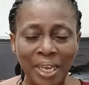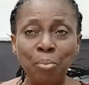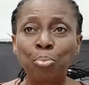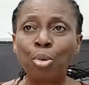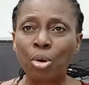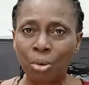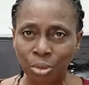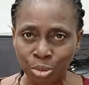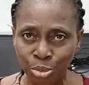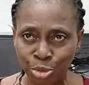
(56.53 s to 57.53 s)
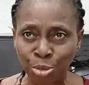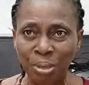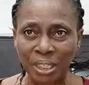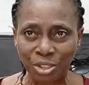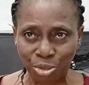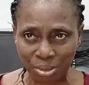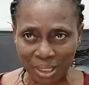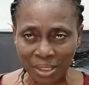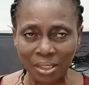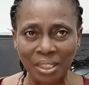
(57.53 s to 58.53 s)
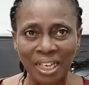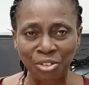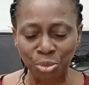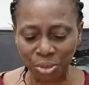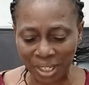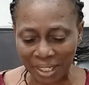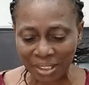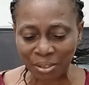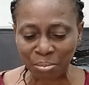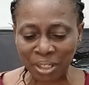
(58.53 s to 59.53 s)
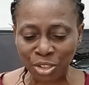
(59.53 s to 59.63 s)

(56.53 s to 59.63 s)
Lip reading: bore to many students. I know that many